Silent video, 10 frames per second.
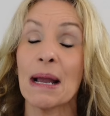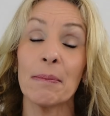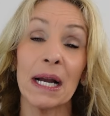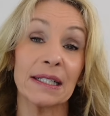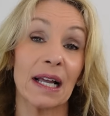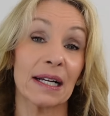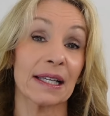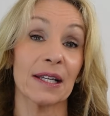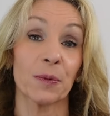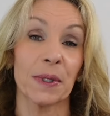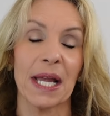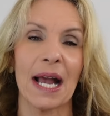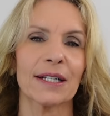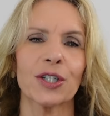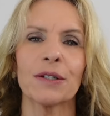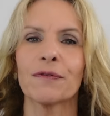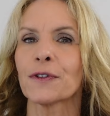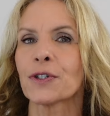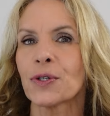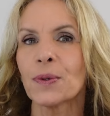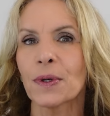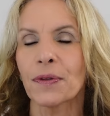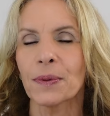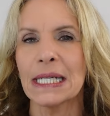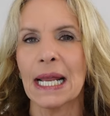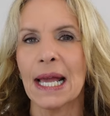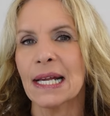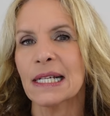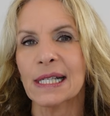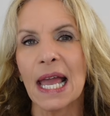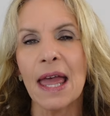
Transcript: I might not get a reaction for two or three days,